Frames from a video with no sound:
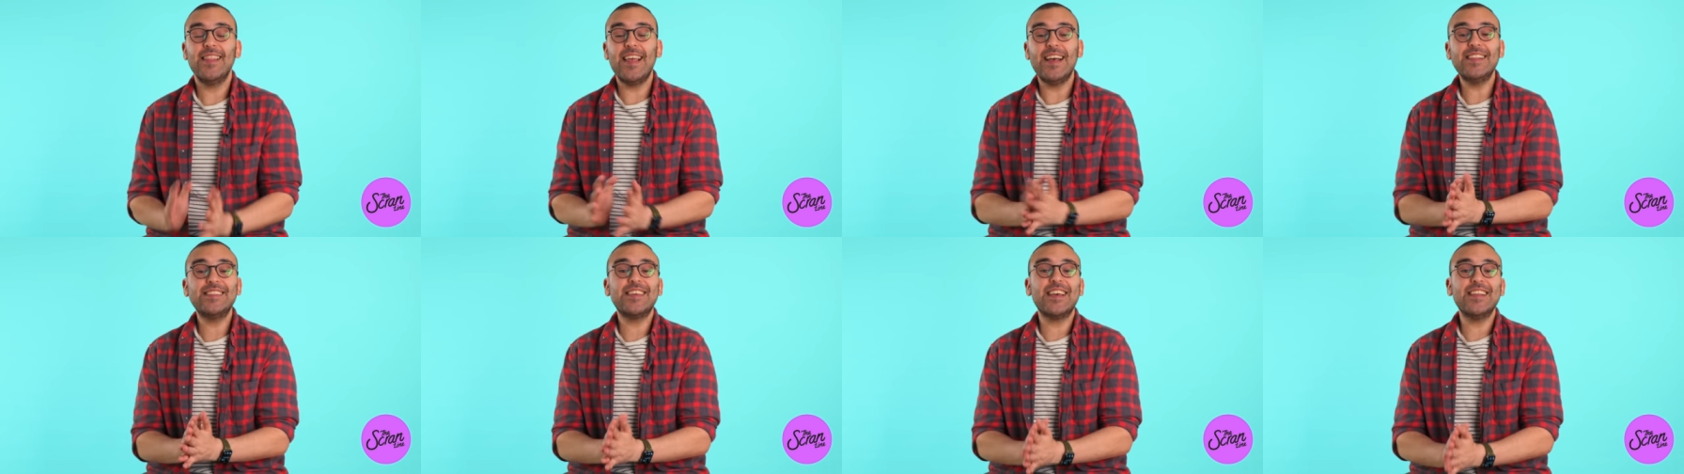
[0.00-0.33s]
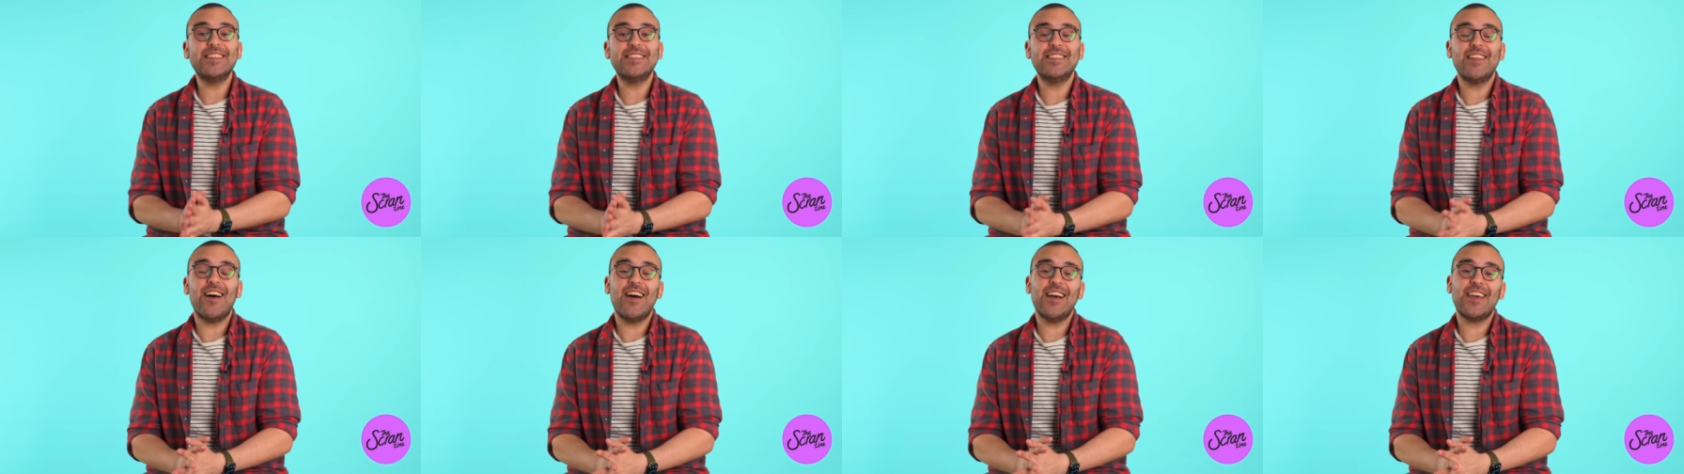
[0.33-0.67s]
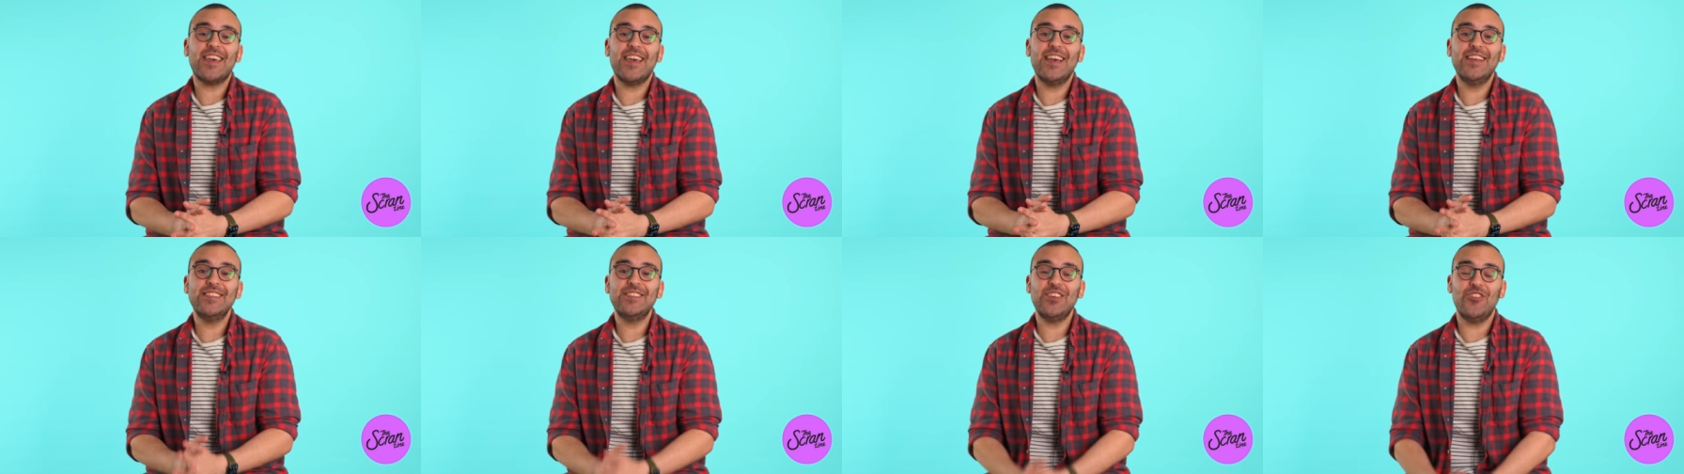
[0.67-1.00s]
Let's get
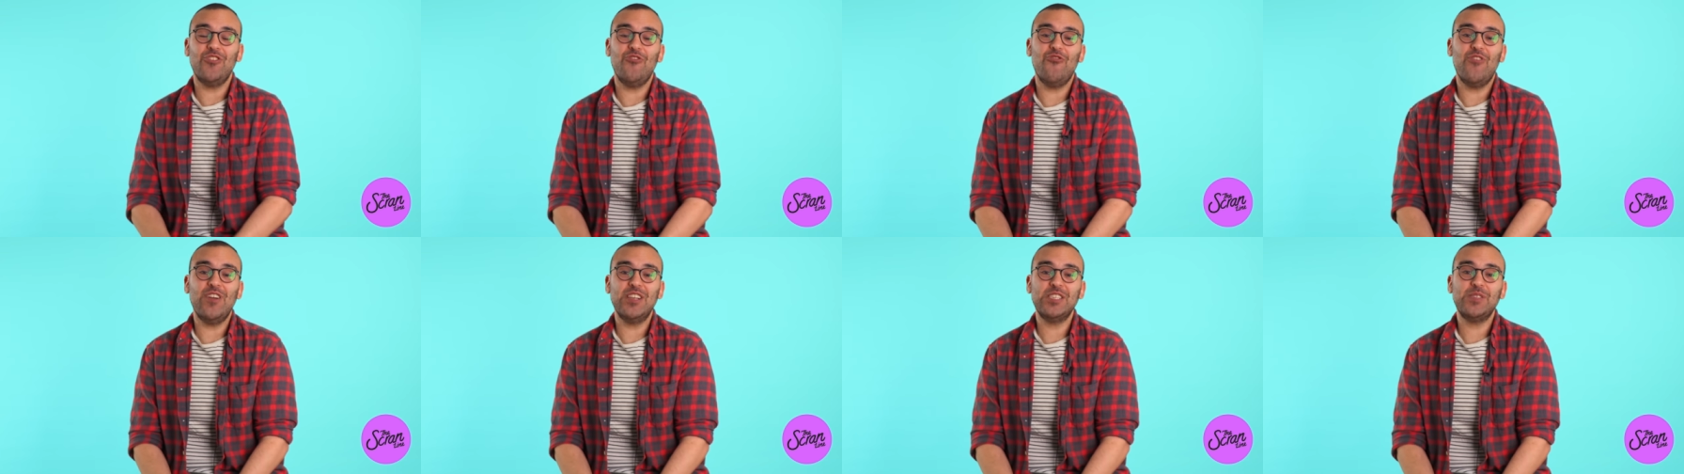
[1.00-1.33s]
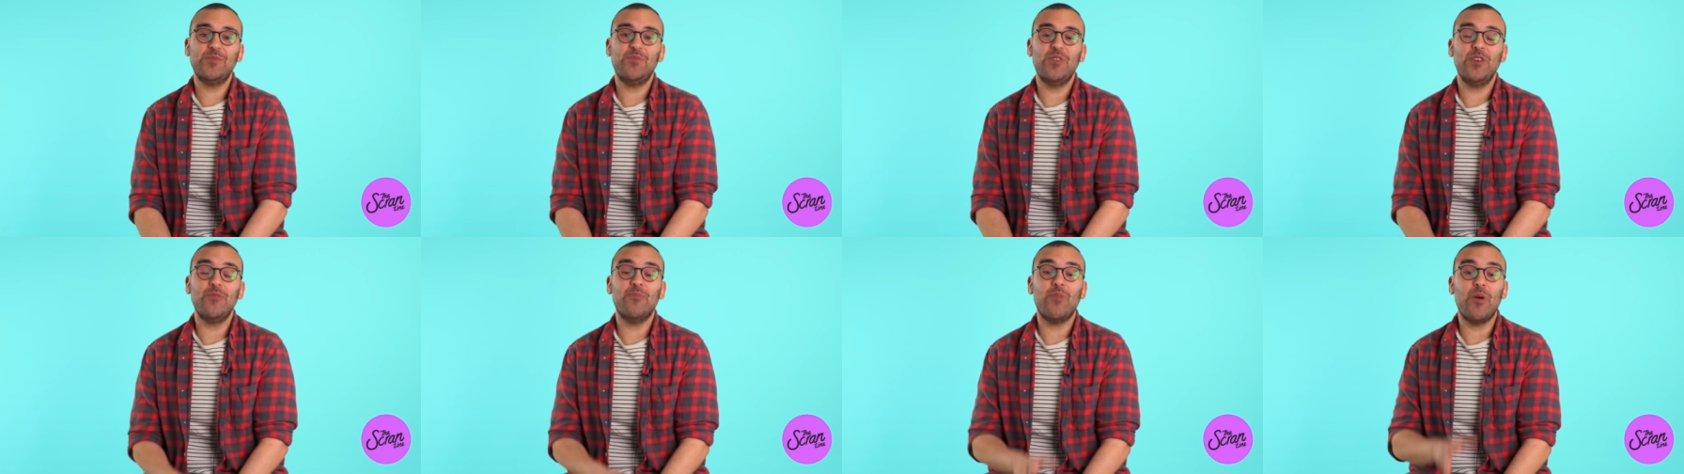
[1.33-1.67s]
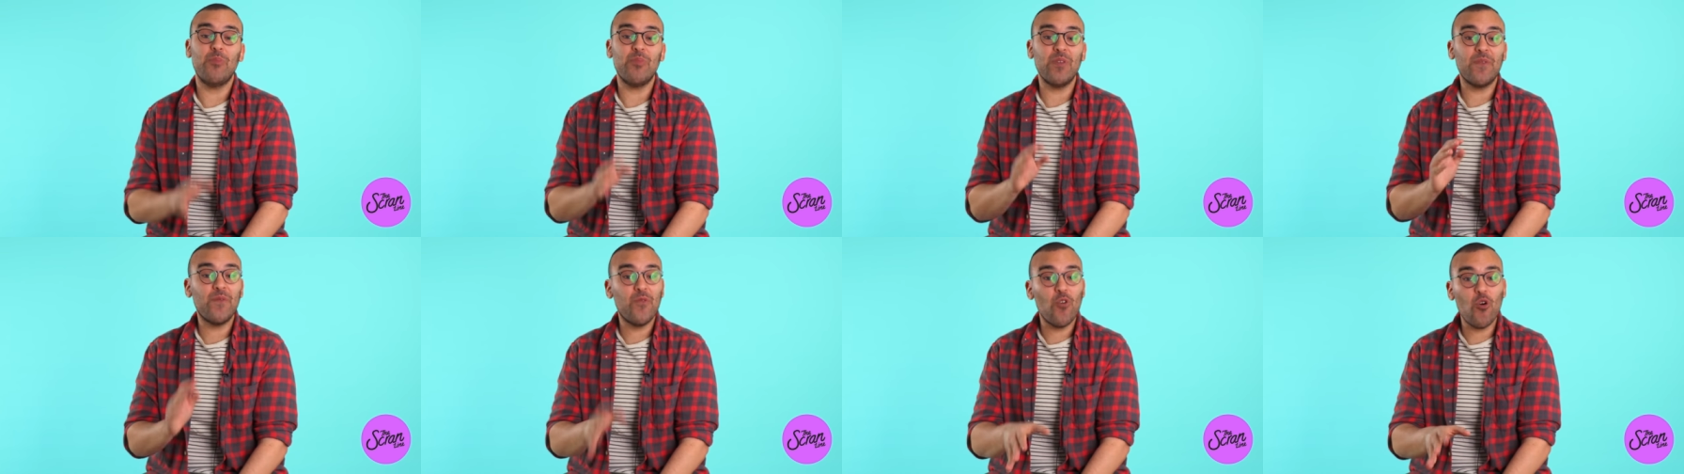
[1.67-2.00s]
stuck into the recipe,
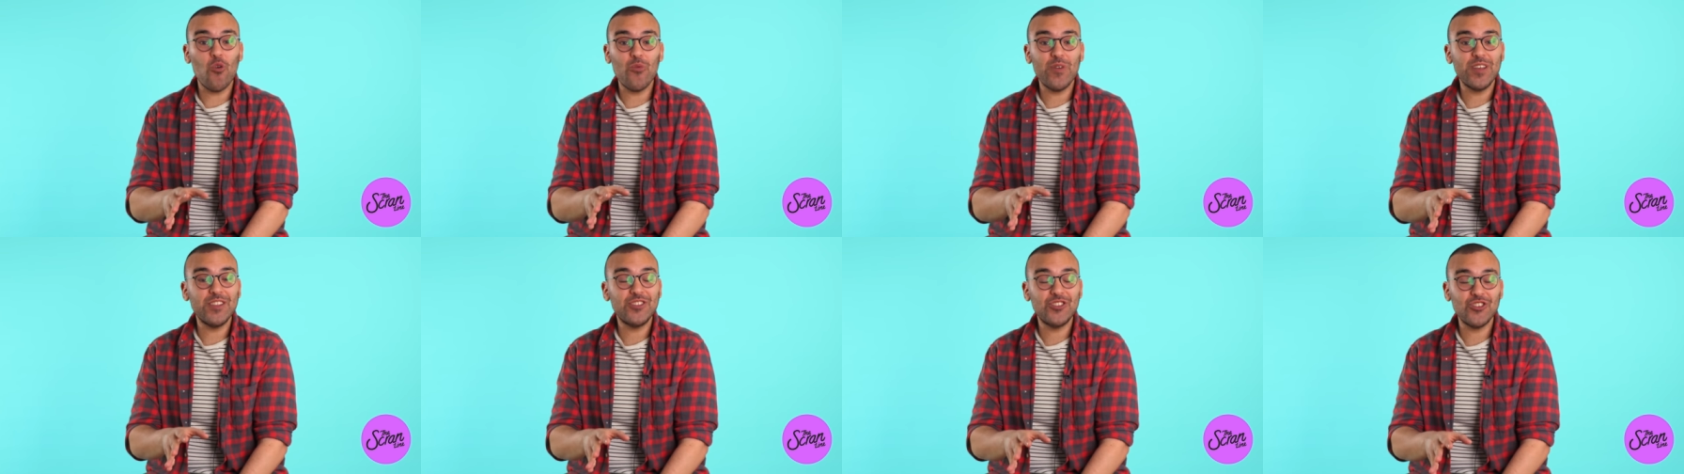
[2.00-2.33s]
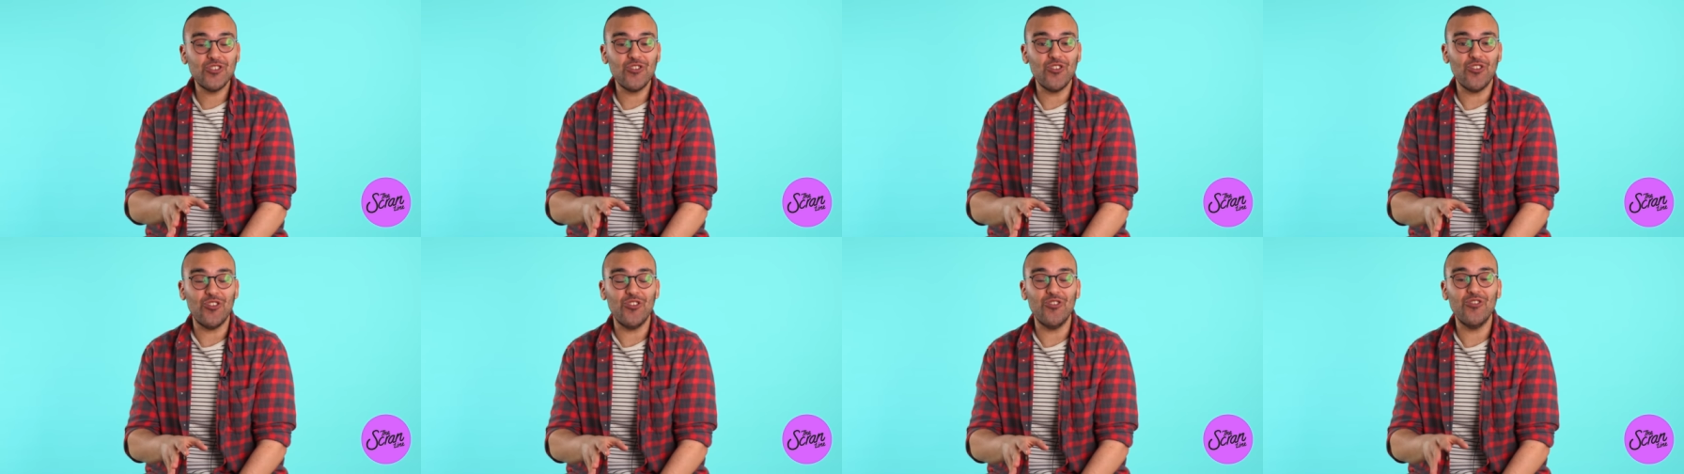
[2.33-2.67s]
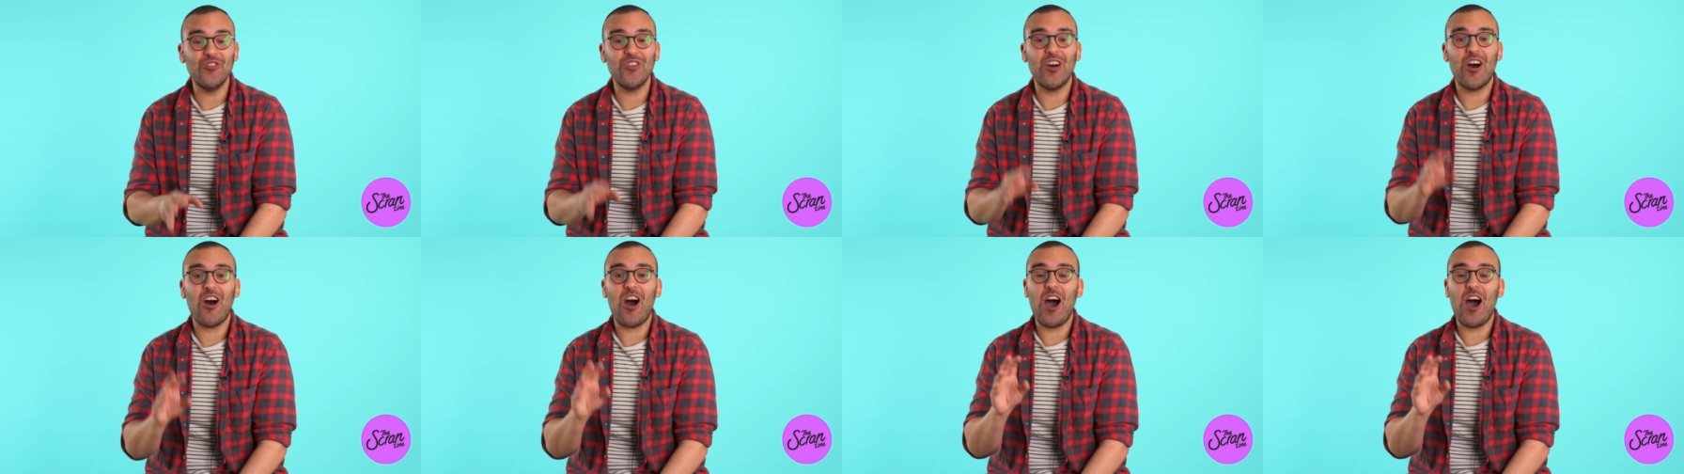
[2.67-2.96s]
but before we do,